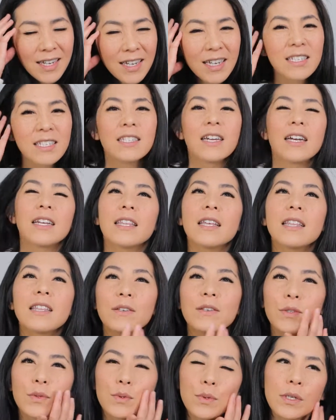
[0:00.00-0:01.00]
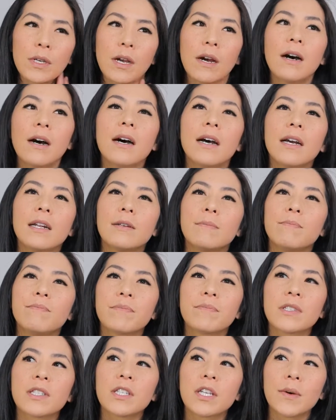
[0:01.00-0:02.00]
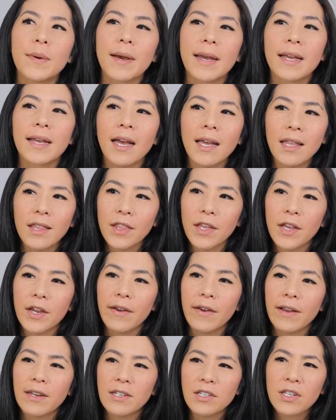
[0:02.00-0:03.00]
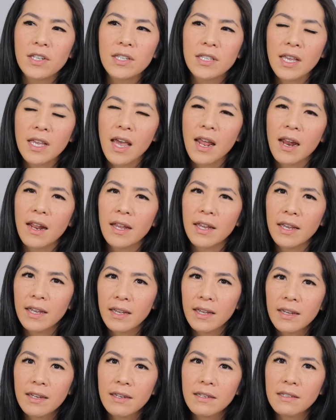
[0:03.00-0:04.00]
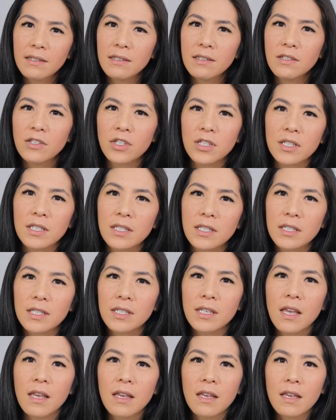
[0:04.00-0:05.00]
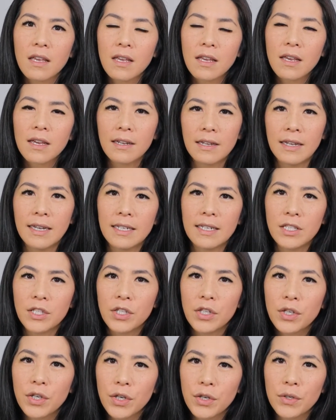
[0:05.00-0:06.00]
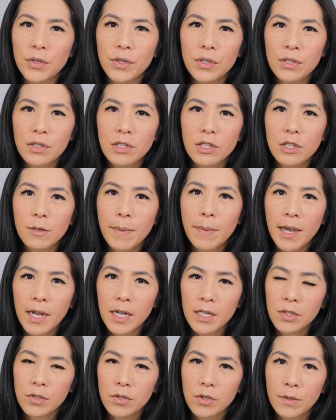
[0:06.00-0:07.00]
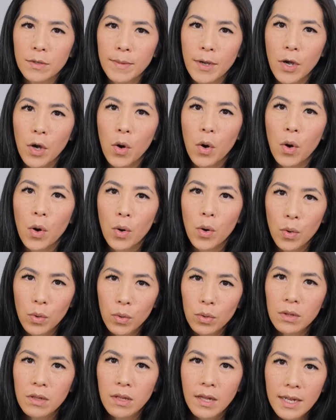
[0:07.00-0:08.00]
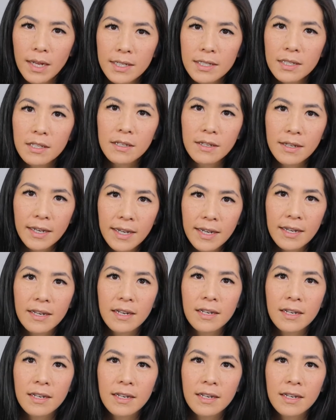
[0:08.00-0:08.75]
So I thought that was really odd. So I got there and she said he just had to go use the bathroom a whole lot tonight.